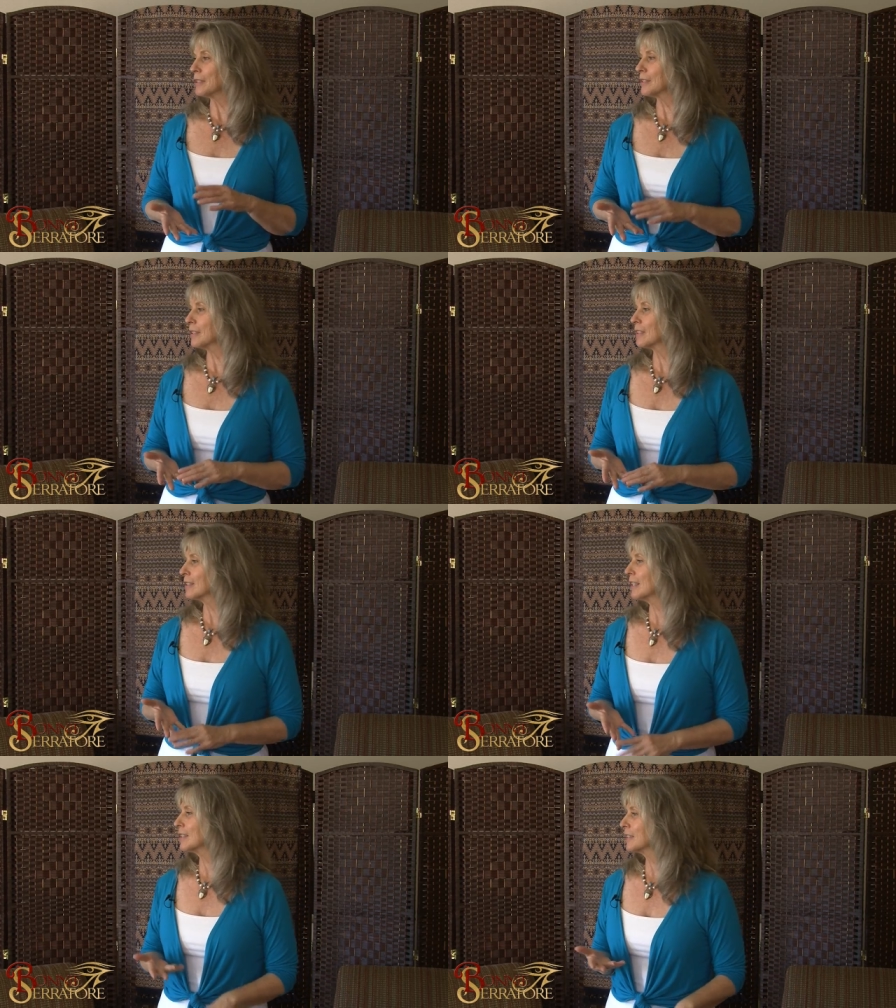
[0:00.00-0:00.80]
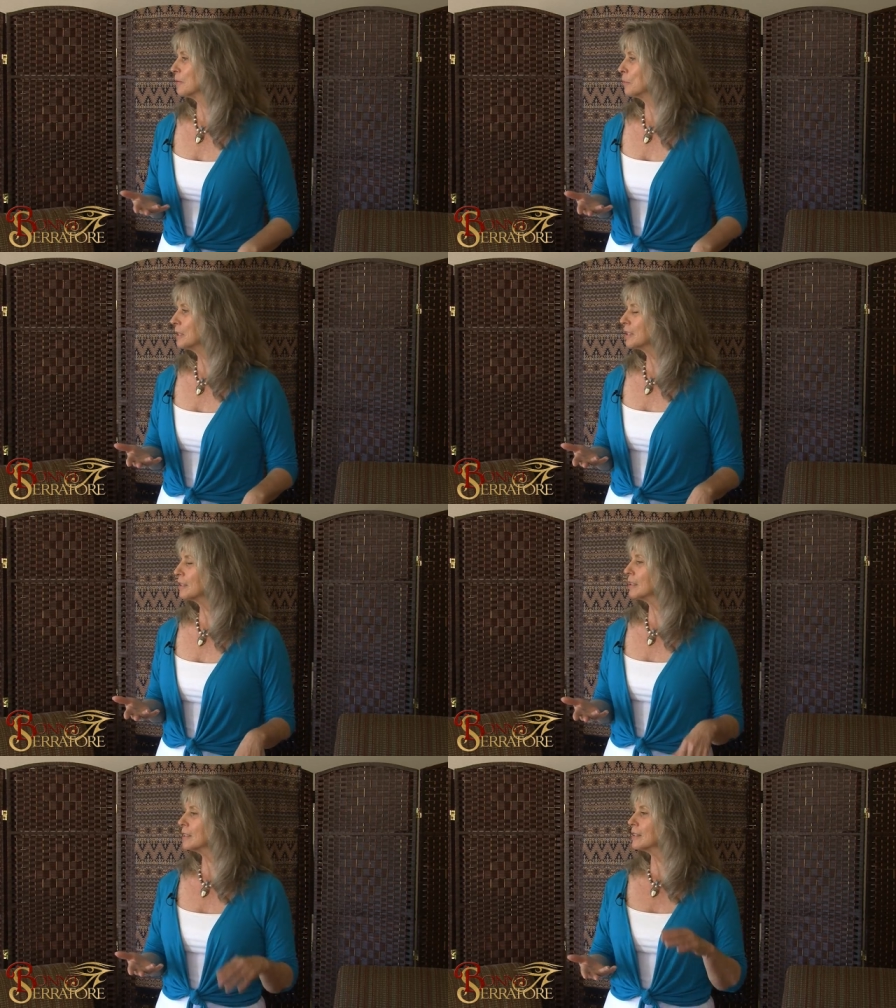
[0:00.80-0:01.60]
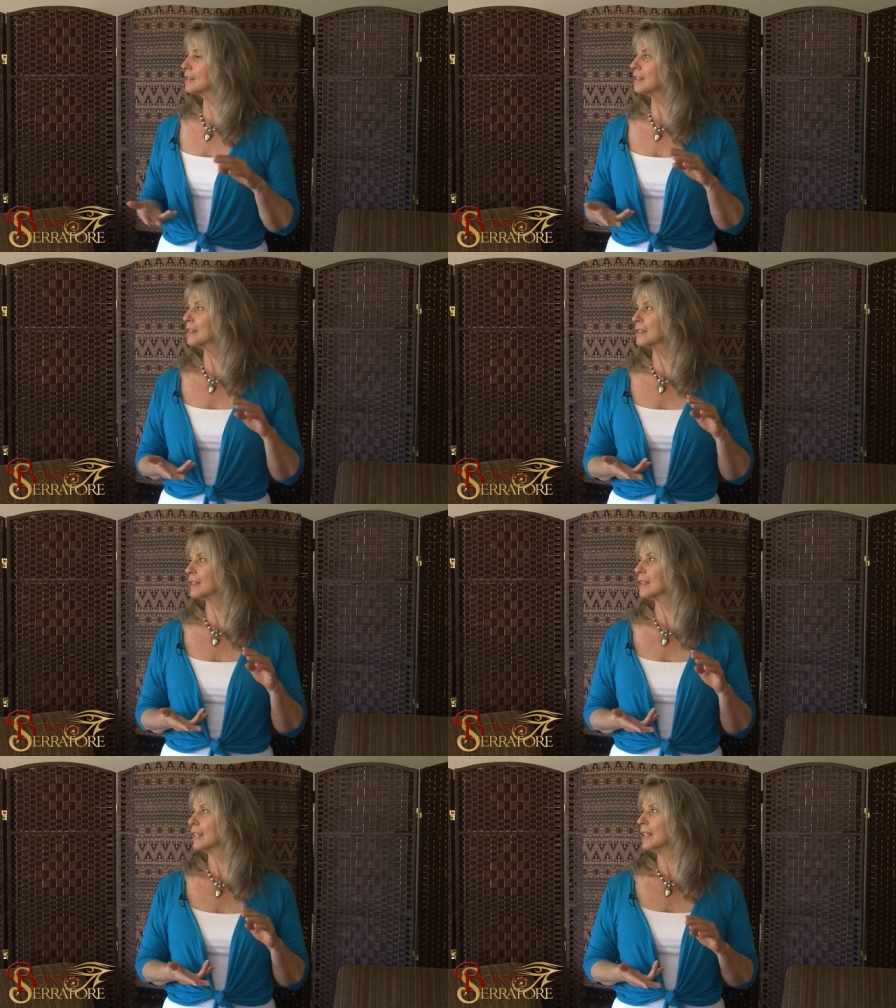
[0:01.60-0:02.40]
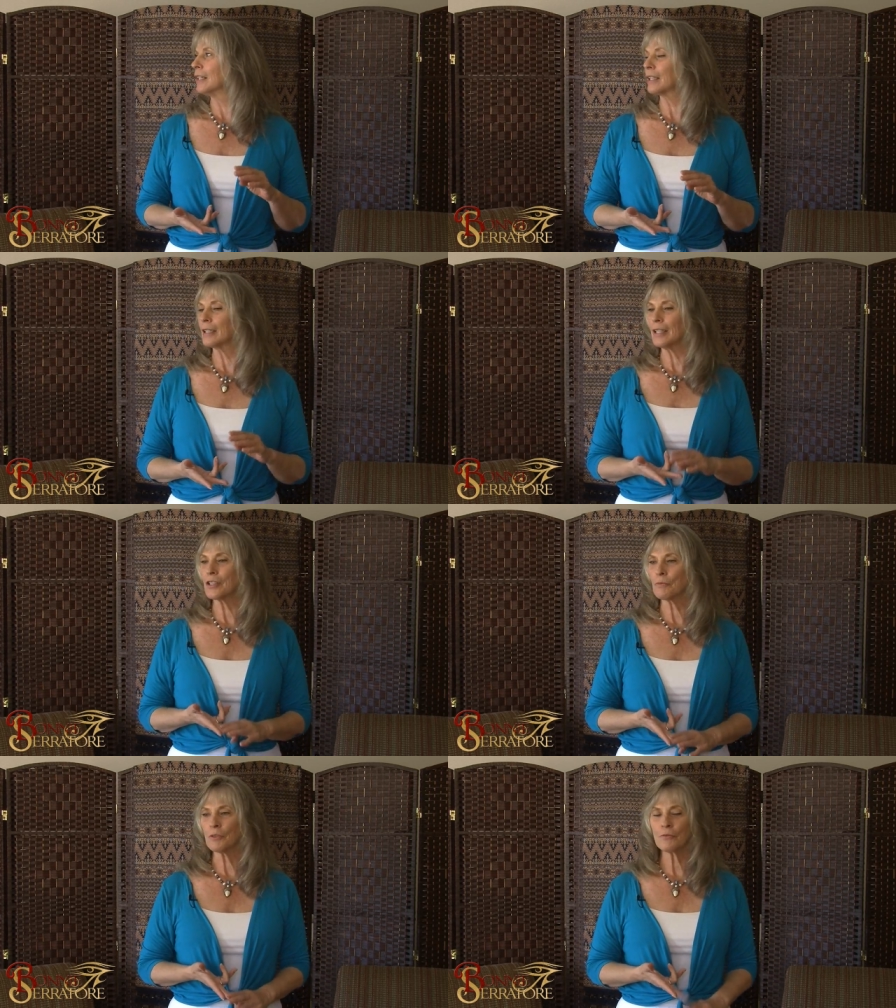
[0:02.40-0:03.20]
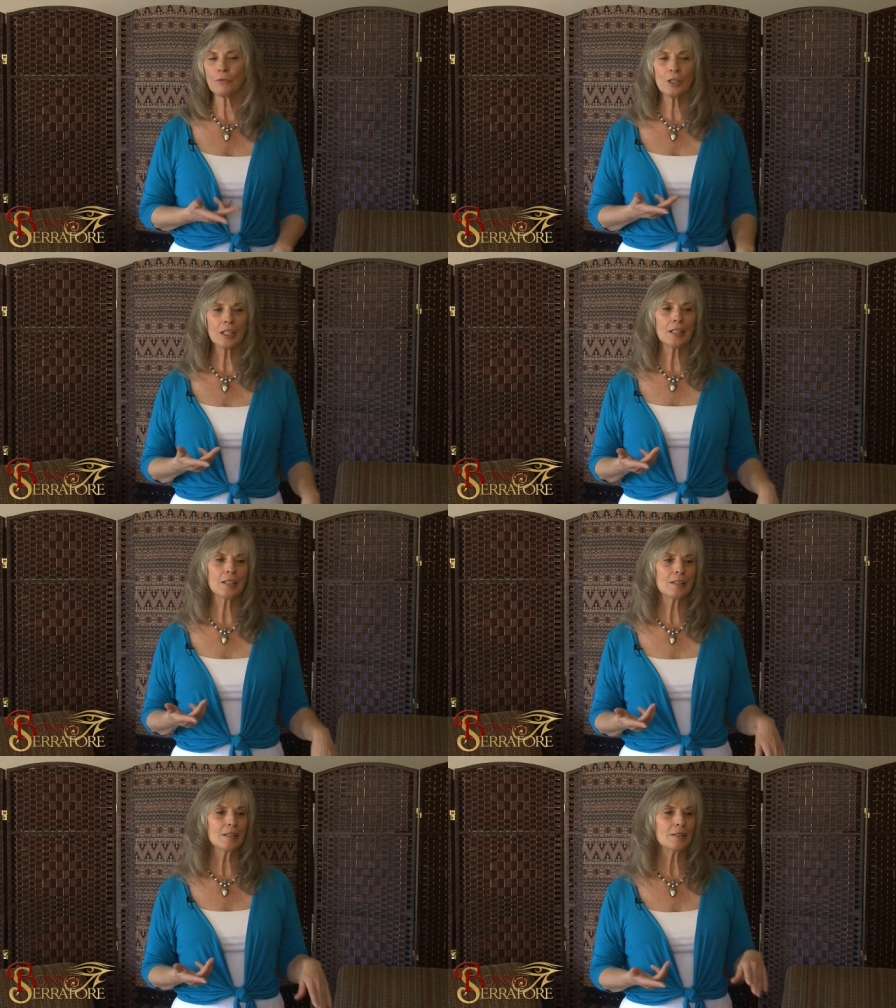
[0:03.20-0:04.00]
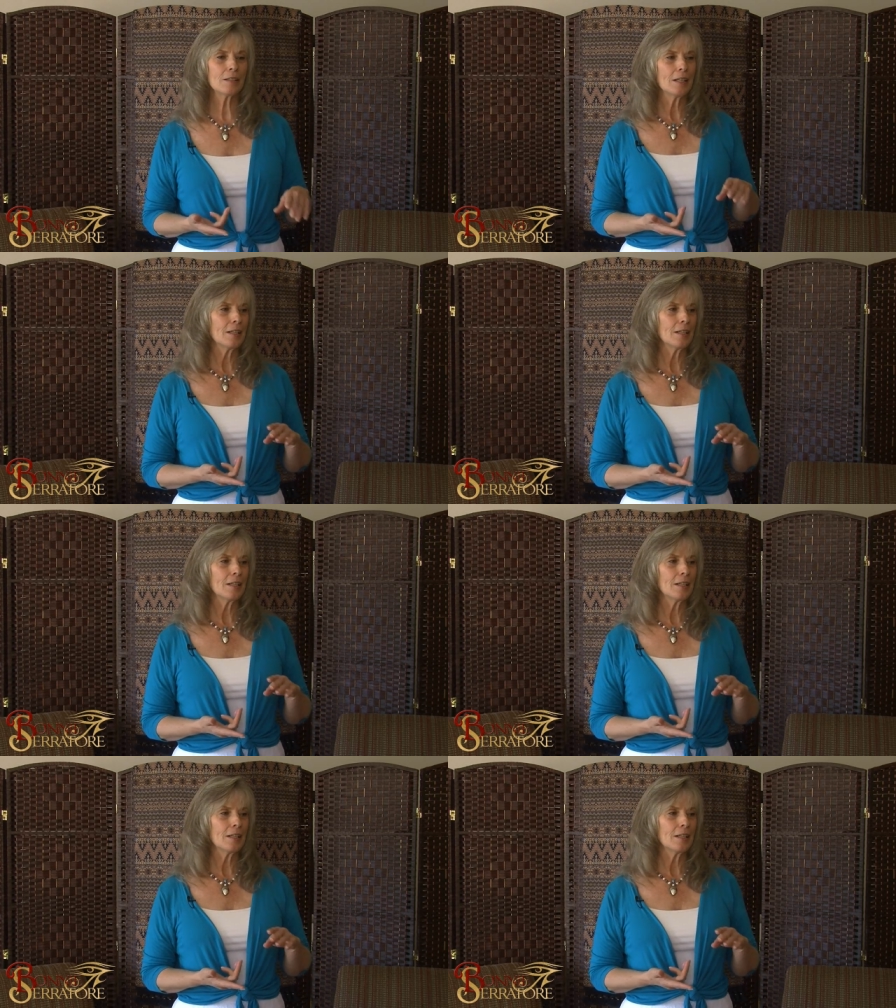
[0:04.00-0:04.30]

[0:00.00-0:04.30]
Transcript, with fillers: it success in a business? Is it connection with friends?